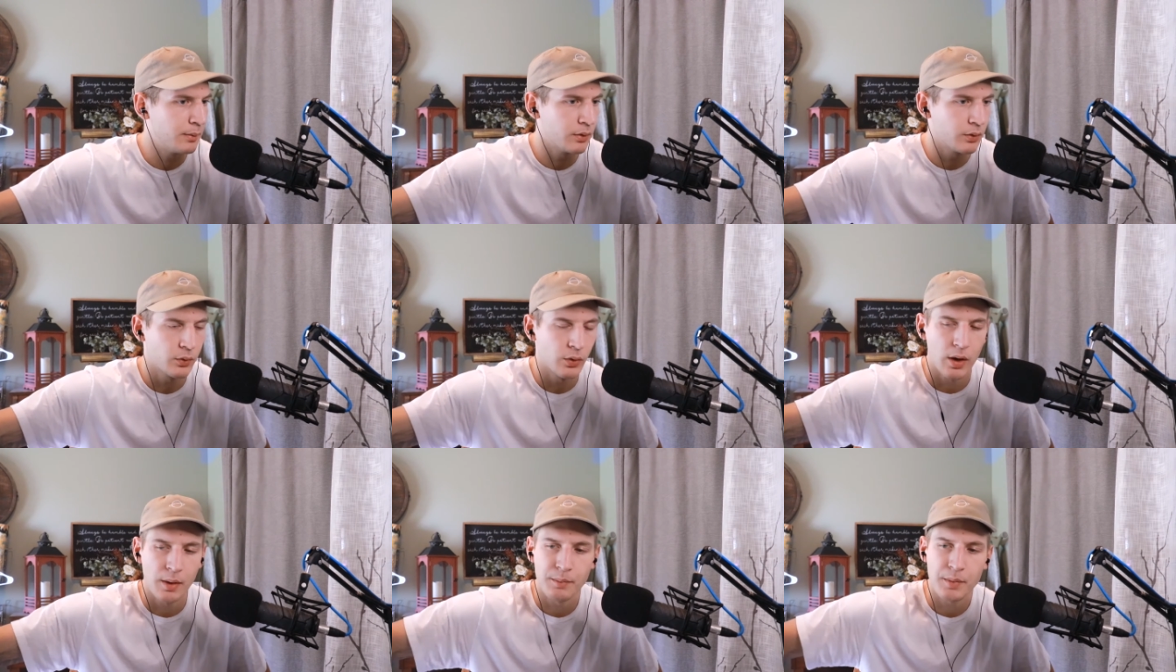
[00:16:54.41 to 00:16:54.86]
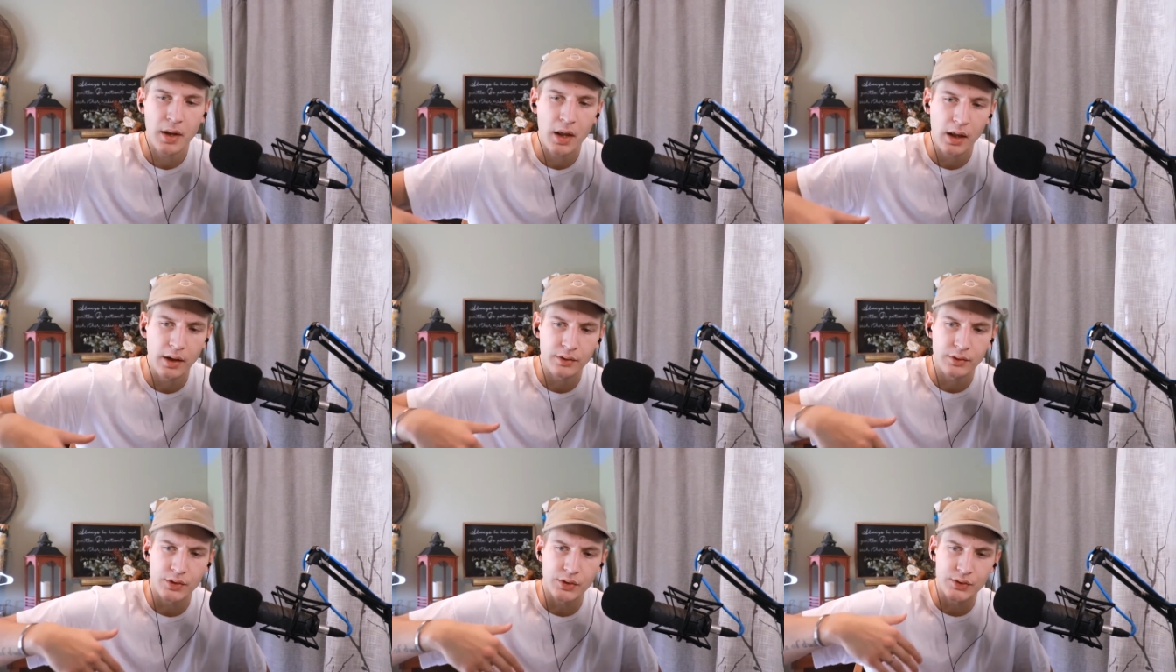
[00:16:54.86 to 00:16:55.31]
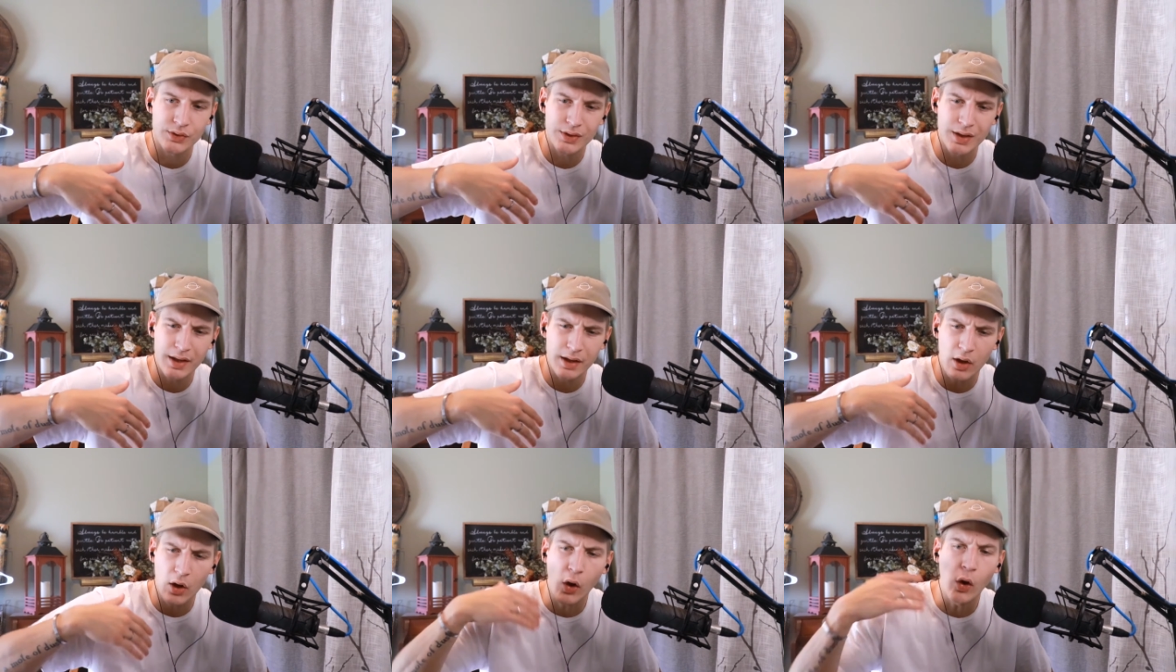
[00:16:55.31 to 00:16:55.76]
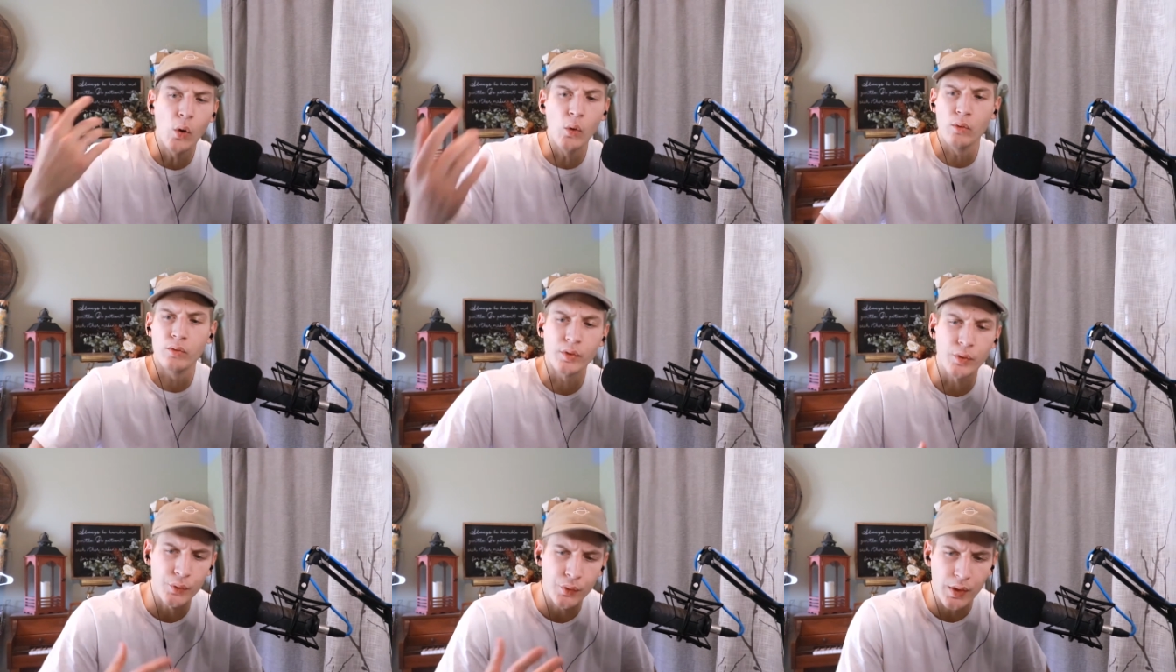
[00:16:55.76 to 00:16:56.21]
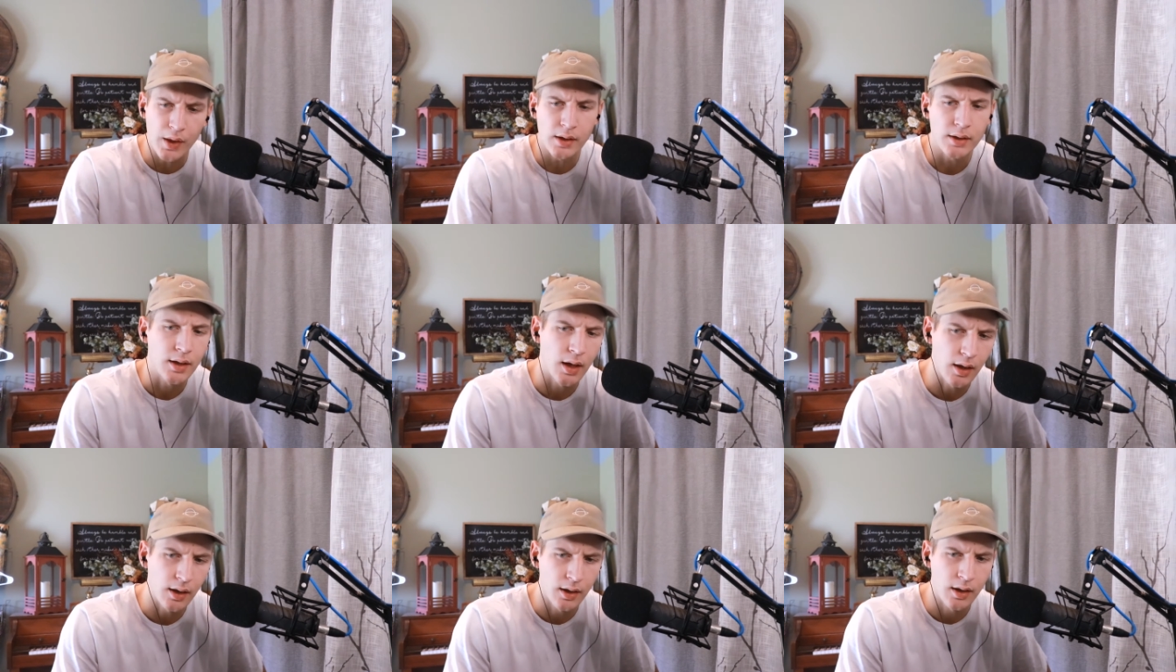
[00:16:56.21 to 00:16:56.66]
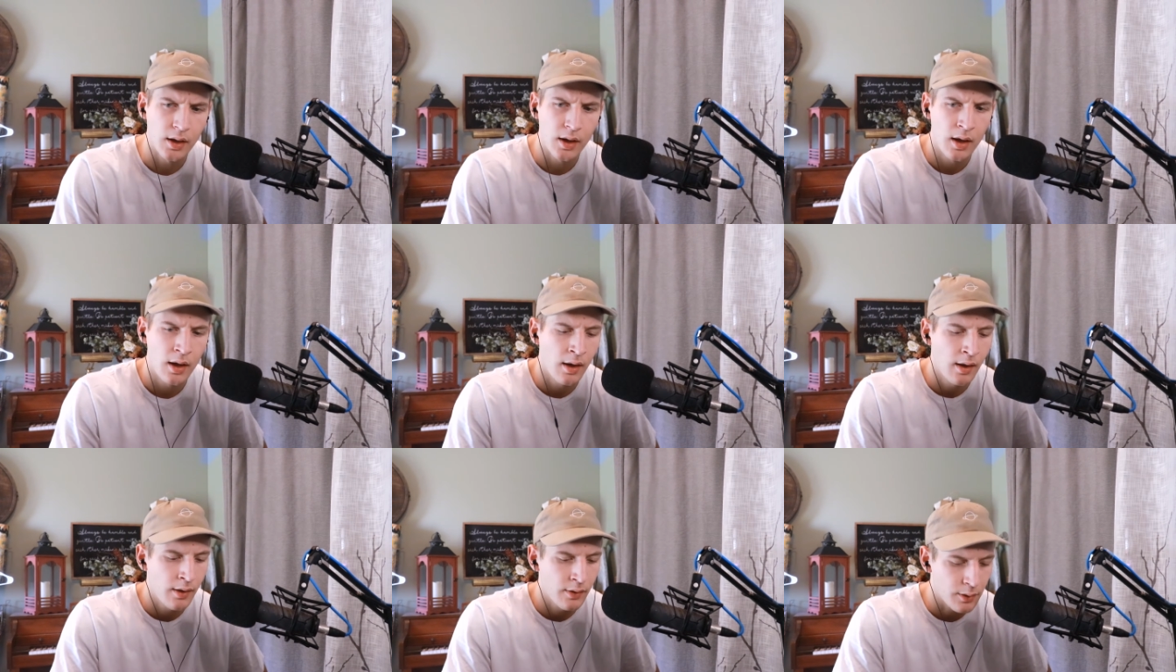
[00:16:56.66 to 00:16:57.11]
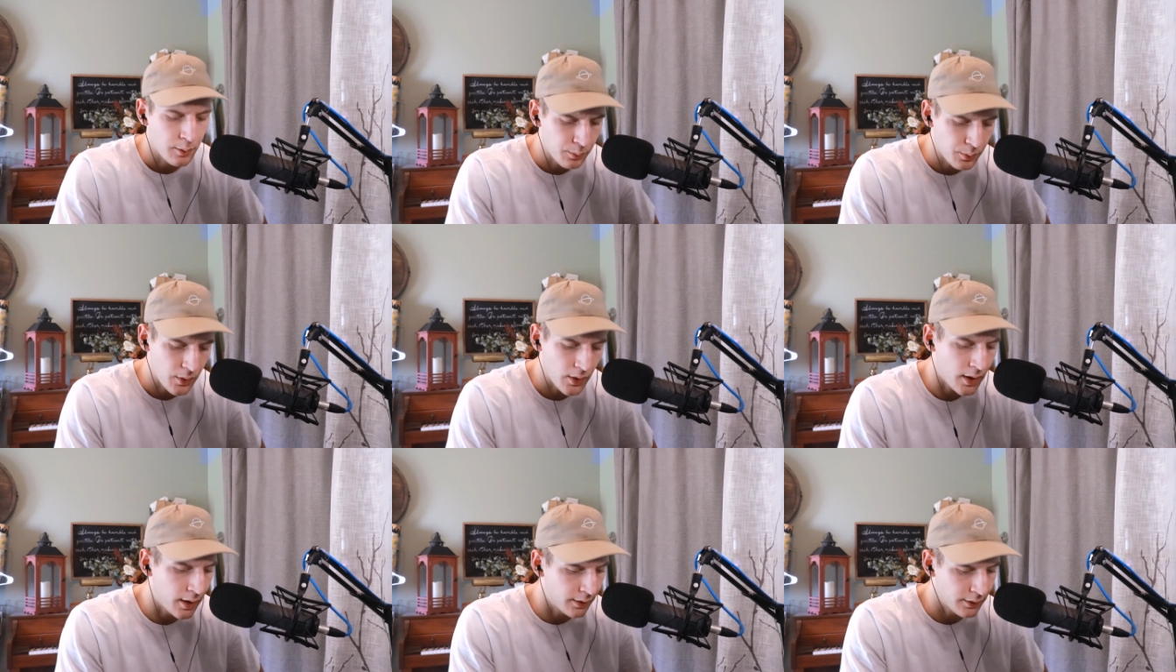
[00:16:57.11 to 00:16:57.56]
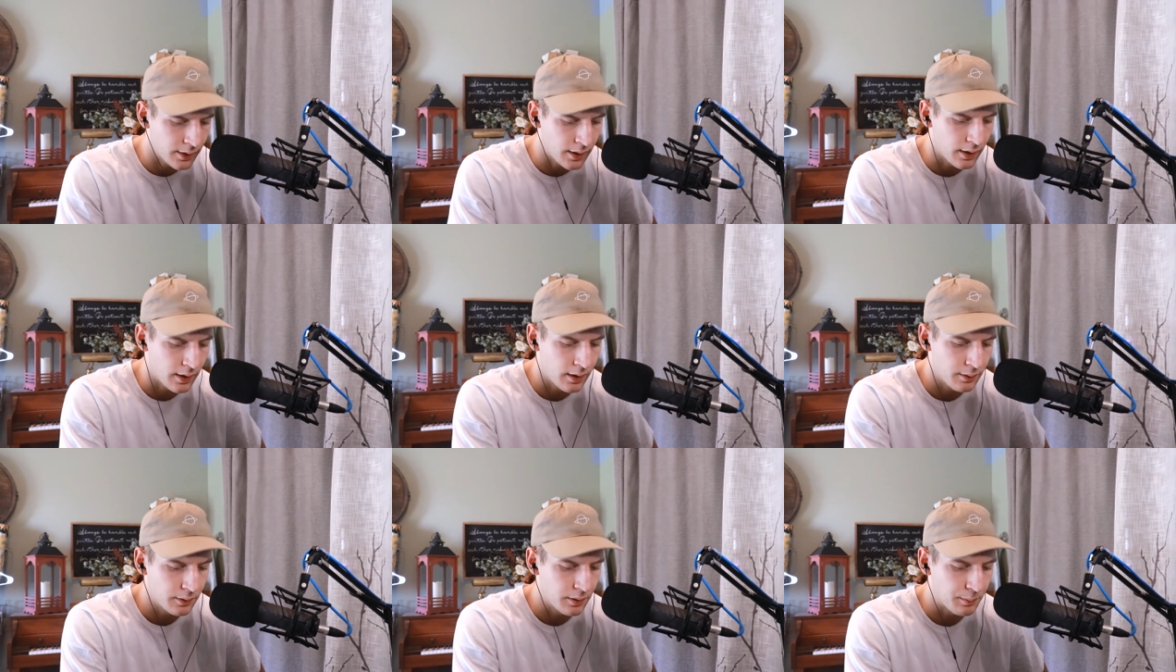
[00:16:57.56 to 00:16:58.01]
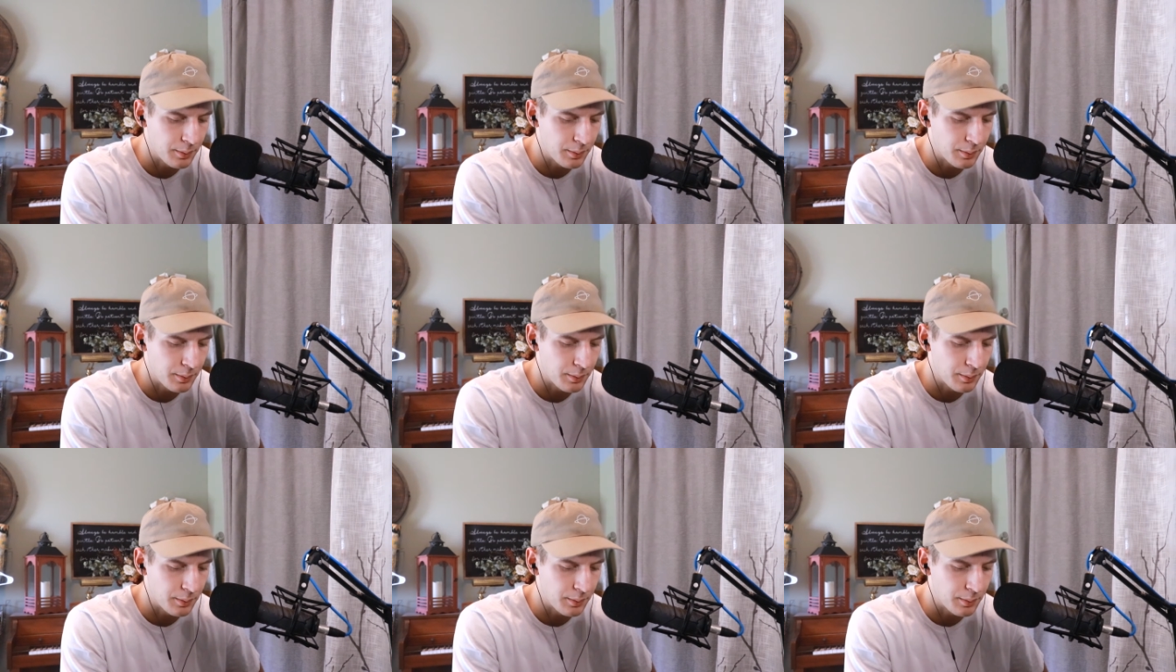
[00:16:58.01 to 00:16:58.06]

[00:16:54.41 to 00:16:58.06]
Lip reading: or I'm not just like overthinking the podcast,